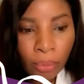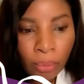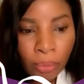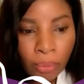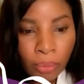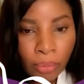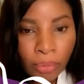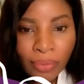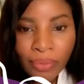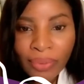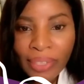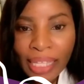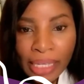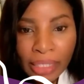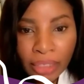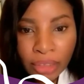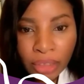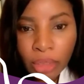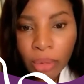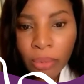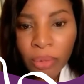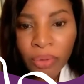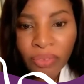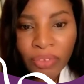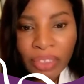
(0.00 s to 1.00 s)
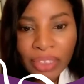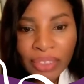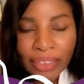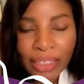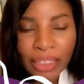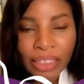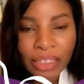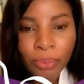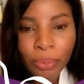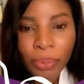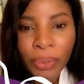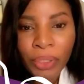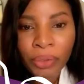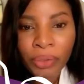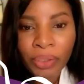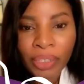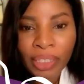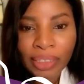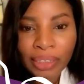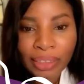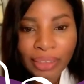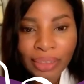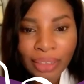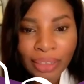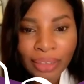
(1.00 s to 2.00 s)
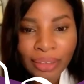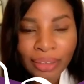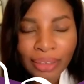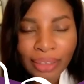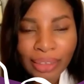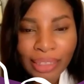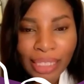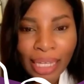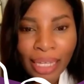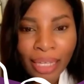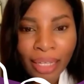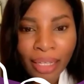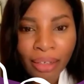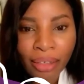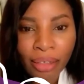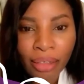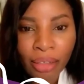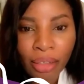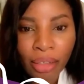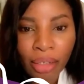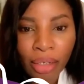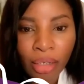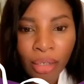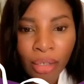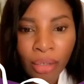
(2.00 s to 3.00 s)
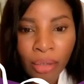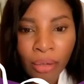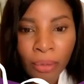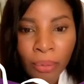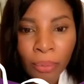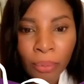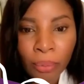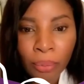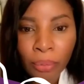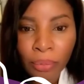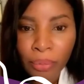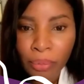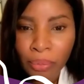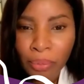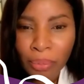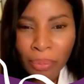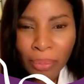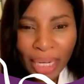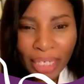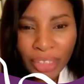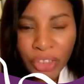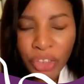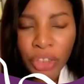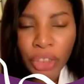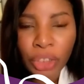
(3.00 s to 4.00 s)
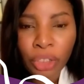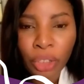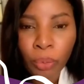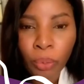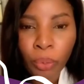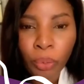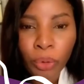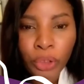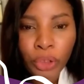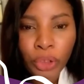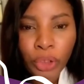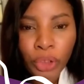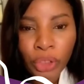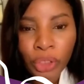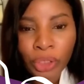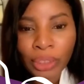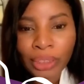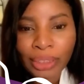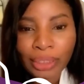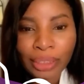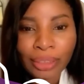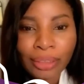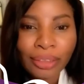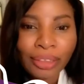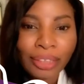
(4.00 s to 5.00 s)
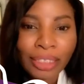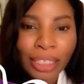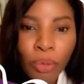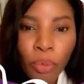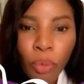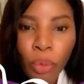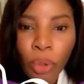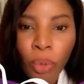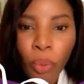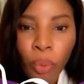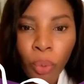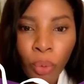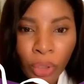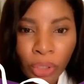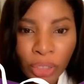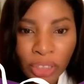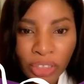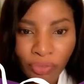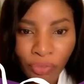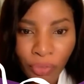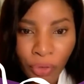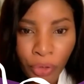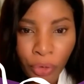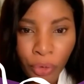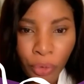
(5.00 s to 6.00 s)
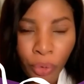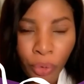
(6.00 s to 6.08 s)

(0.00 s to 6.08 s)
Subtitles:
take some of these experiences and match it up with yours and see what works for you.